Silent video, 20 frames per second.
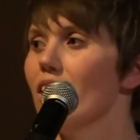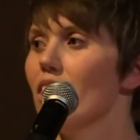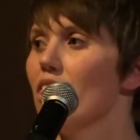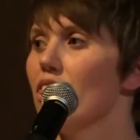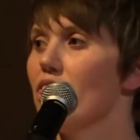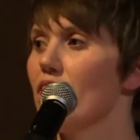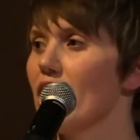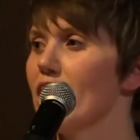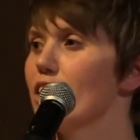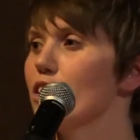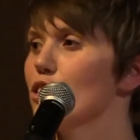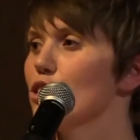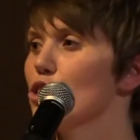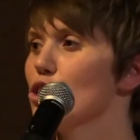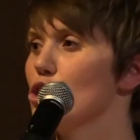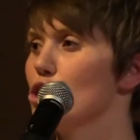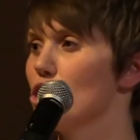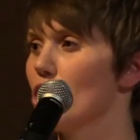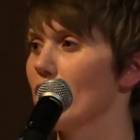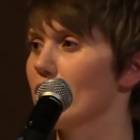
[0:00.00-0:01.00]
things
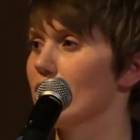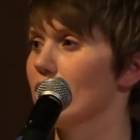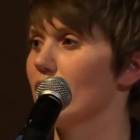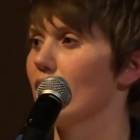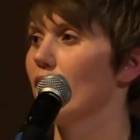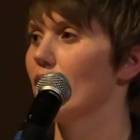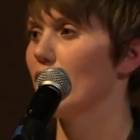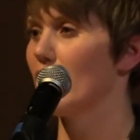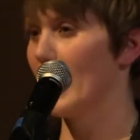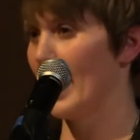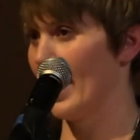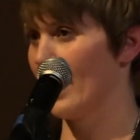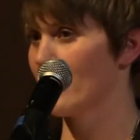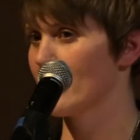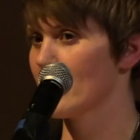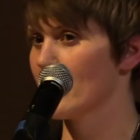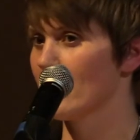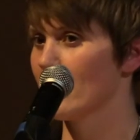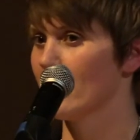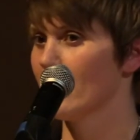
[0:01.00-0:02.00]
just
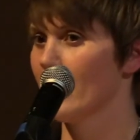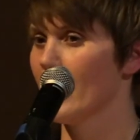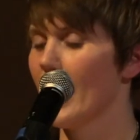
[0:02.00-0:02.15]
clicked